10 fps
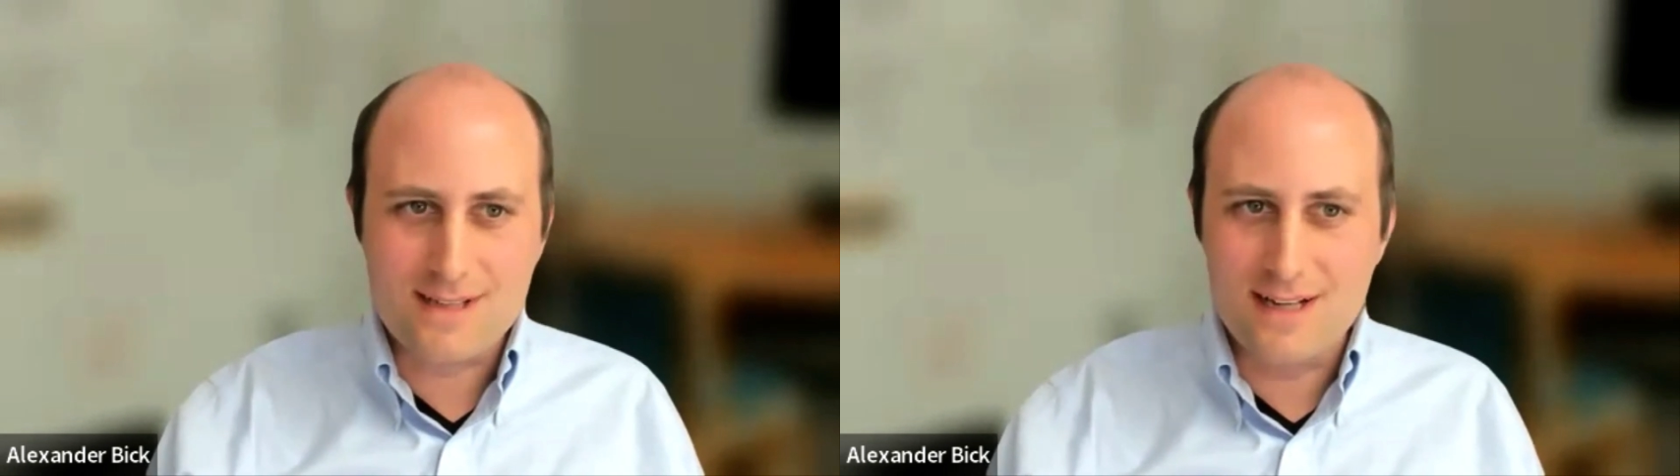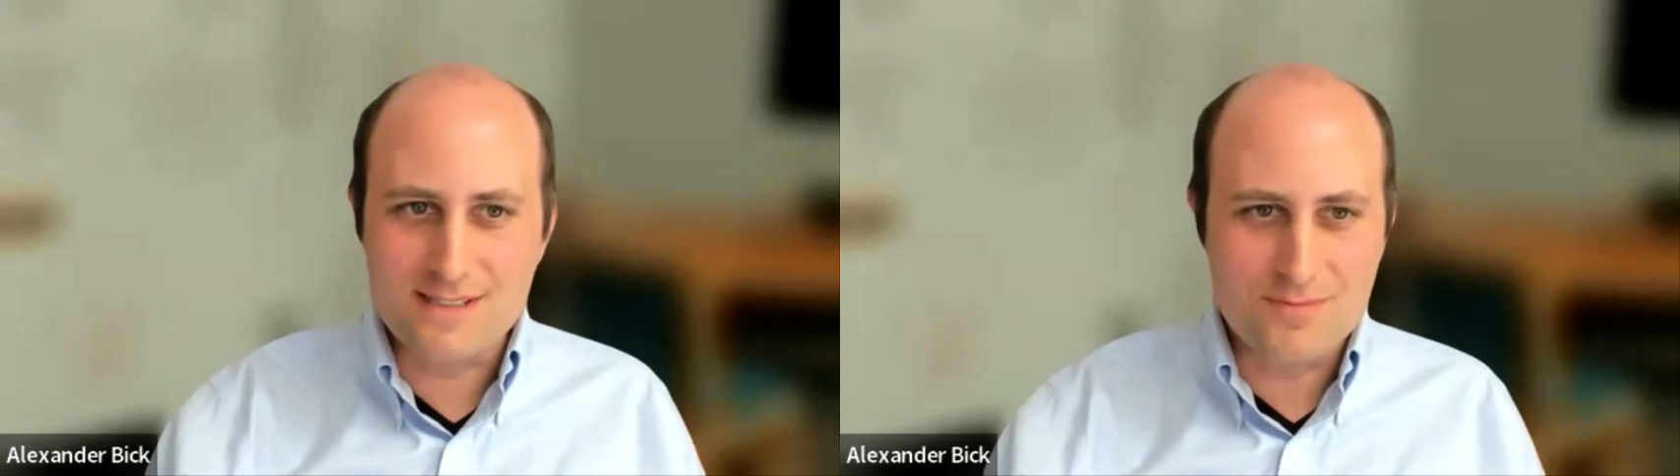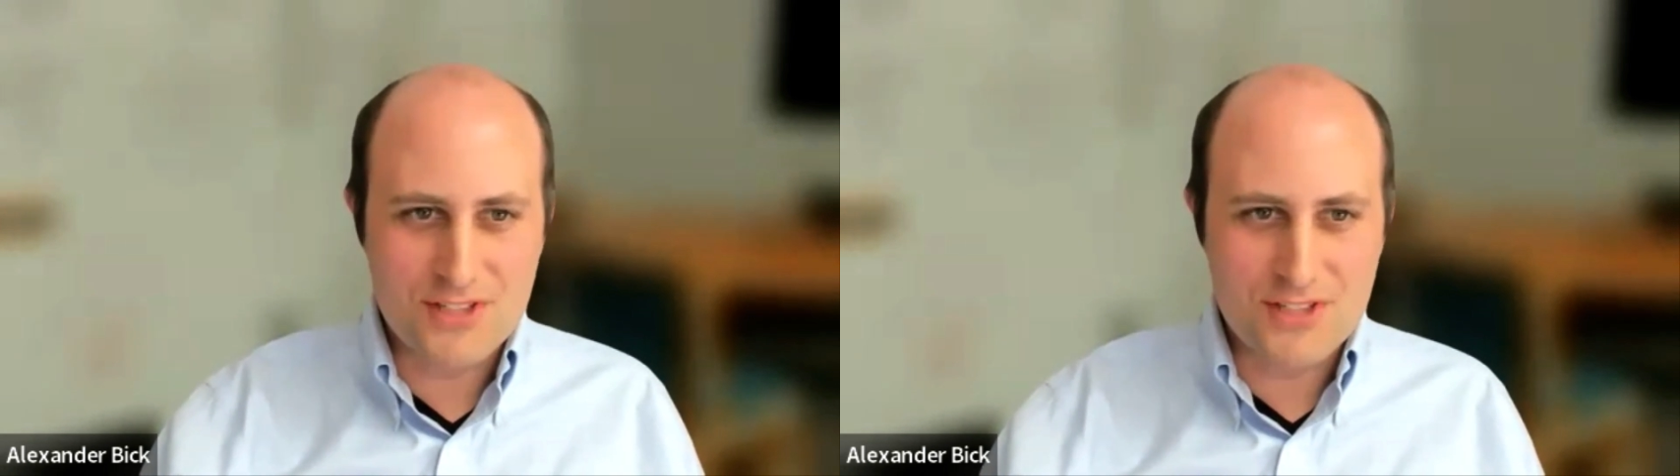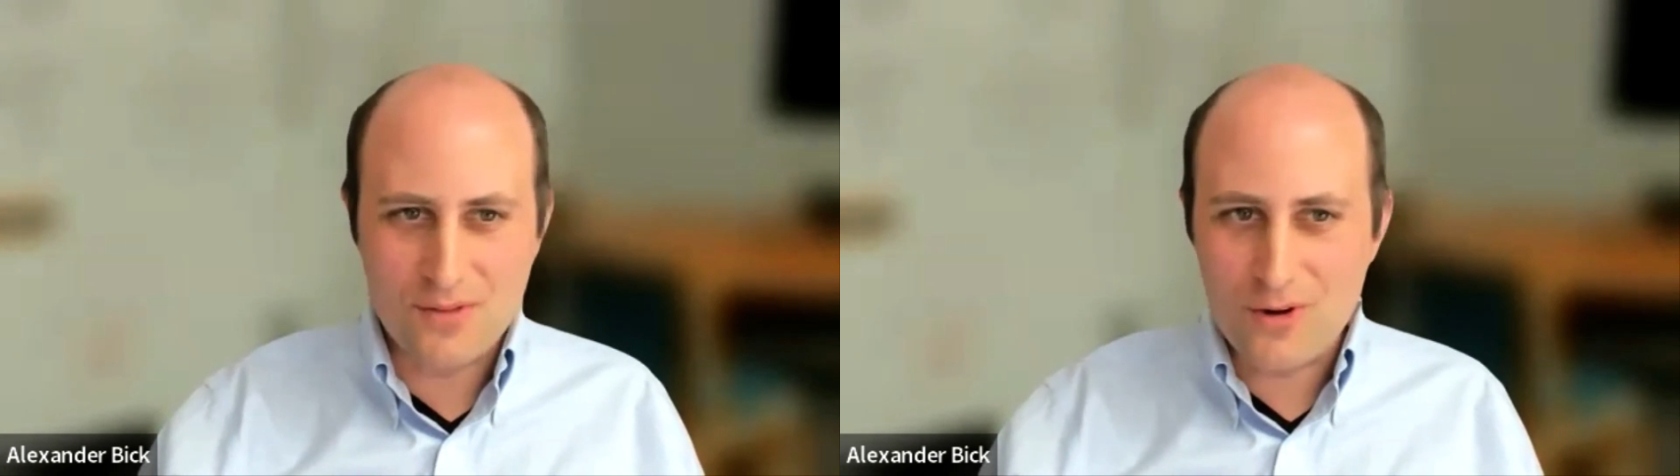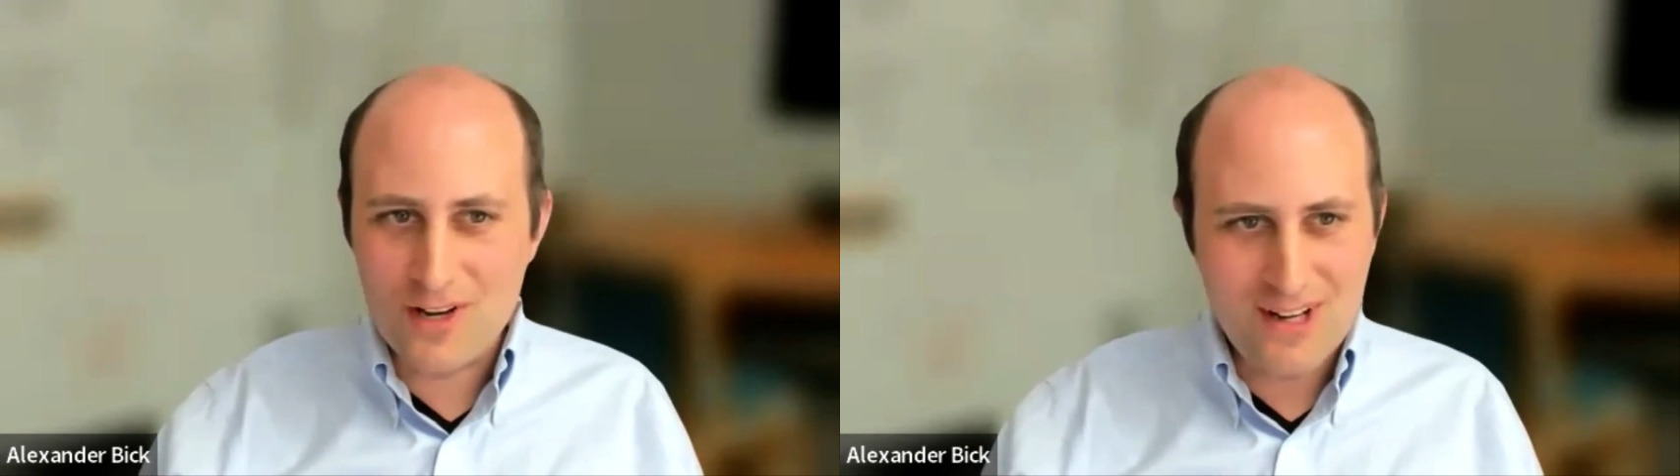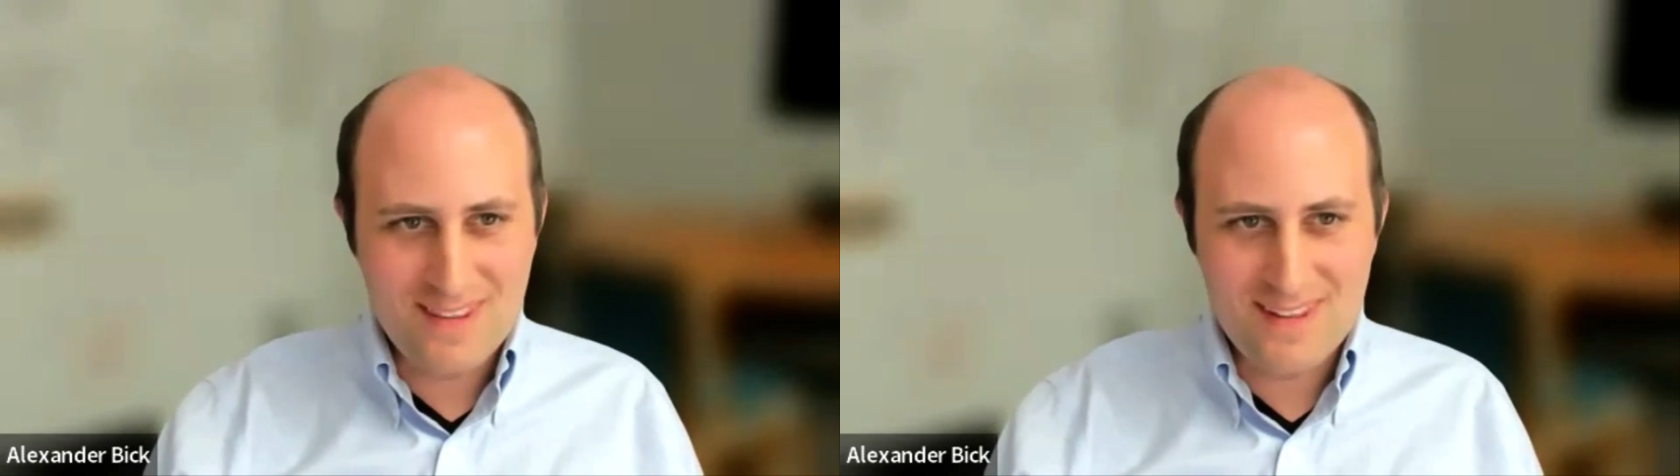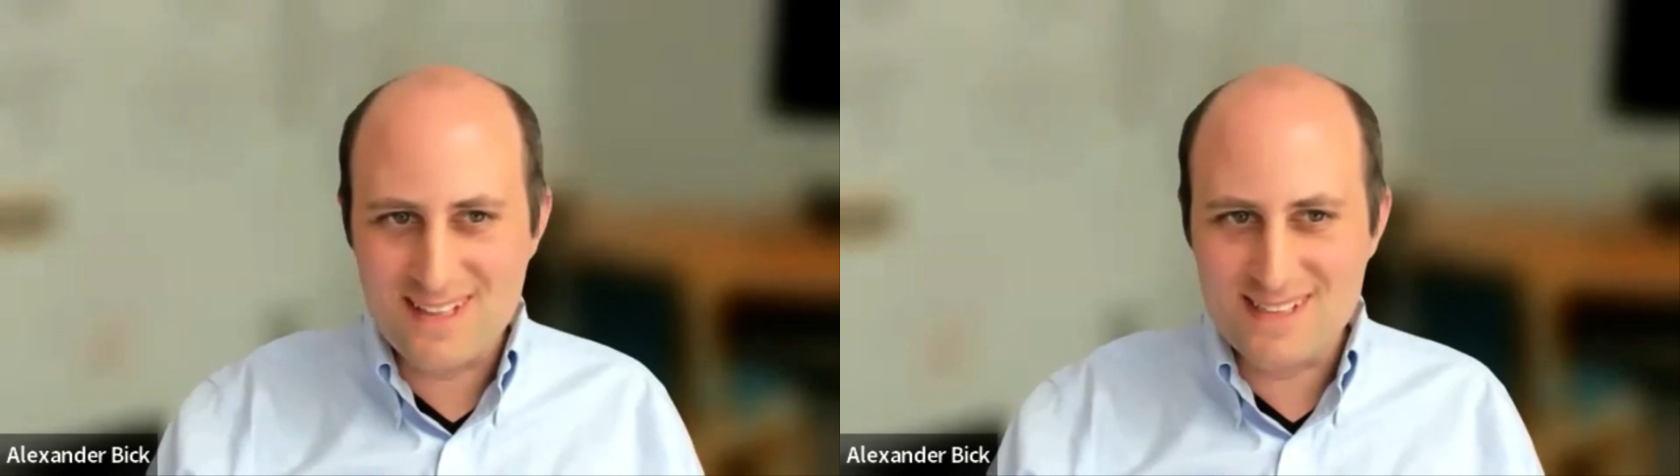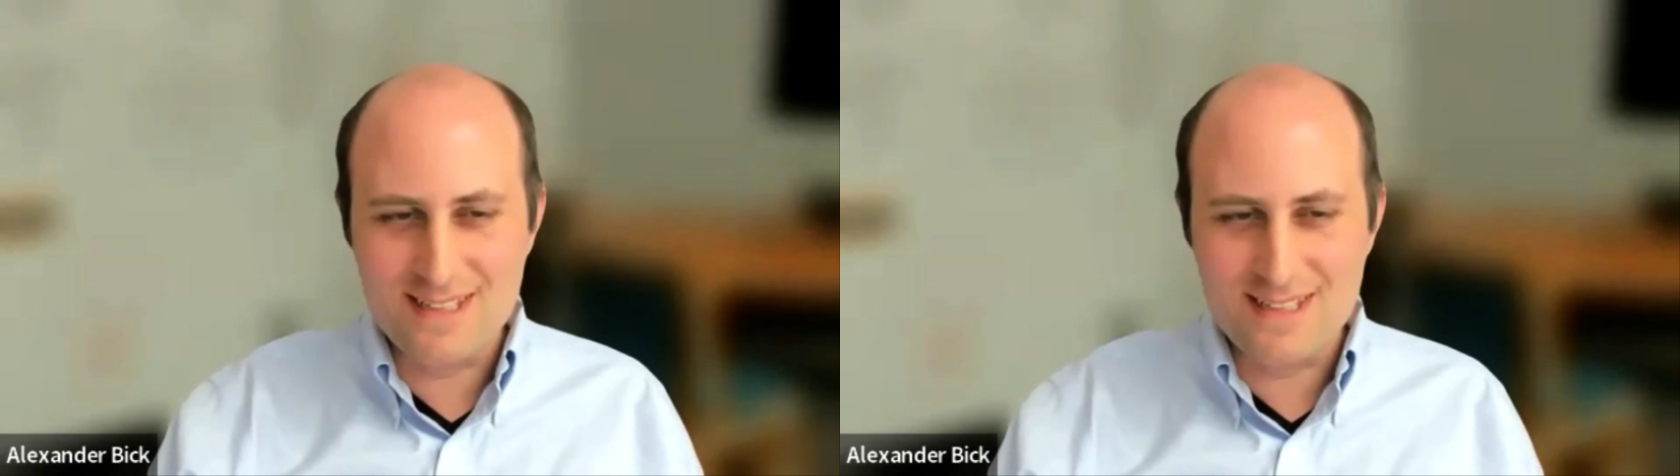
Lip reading: kinds of machine learning on this,